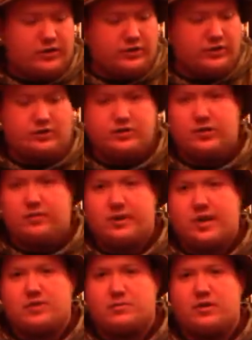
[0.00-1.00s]
So it's going to
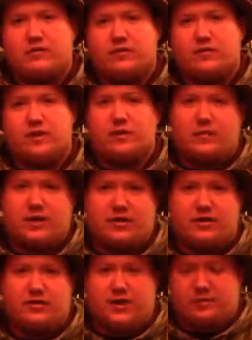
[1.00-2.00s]
match perfectly and make
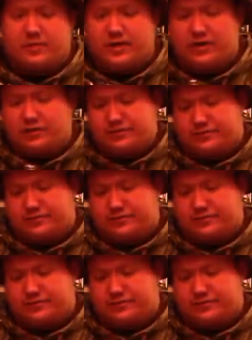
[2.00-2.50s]
a great pair.